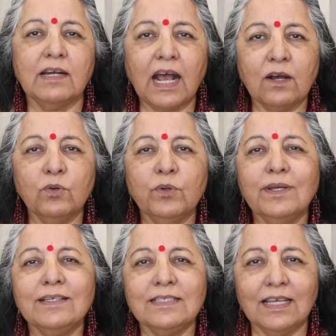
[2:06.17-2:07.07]

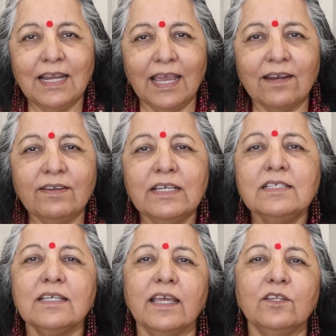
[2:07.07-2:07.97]
Rahu is in
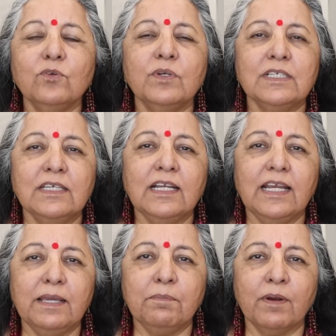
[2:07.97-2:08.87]
Aries, Ketu is
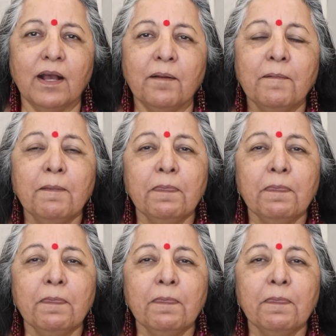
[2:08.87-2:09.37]
in Libra.